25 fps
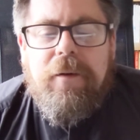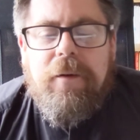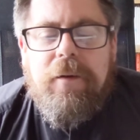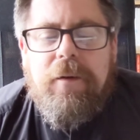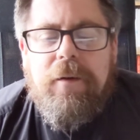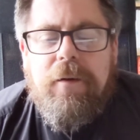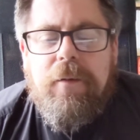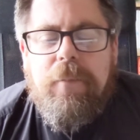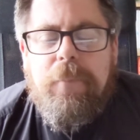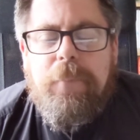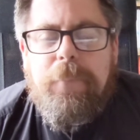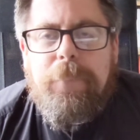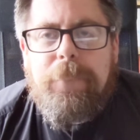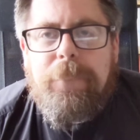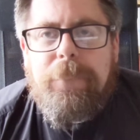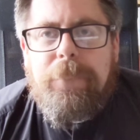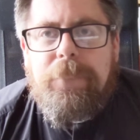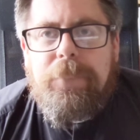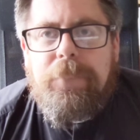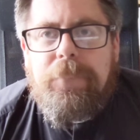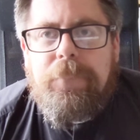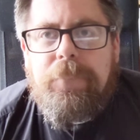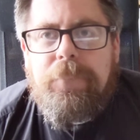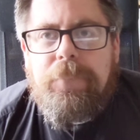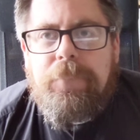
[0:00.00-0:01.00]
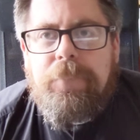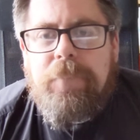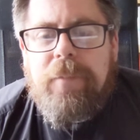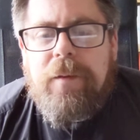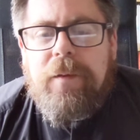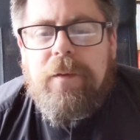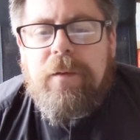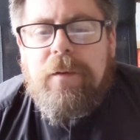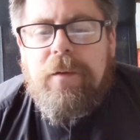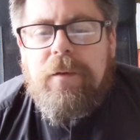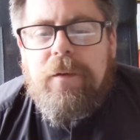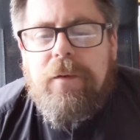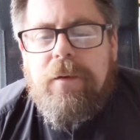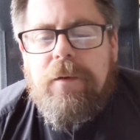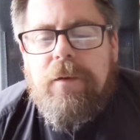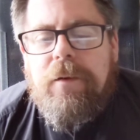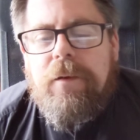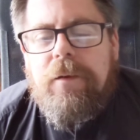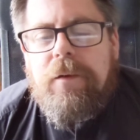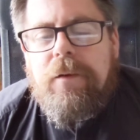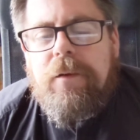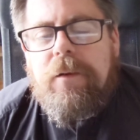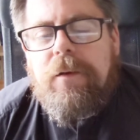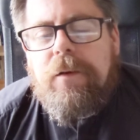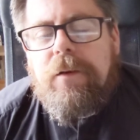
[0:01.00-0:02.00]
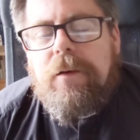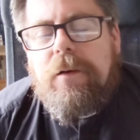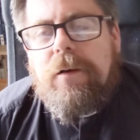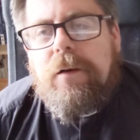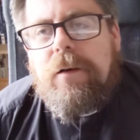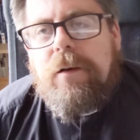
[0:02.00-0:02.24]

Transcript: (no one is talking)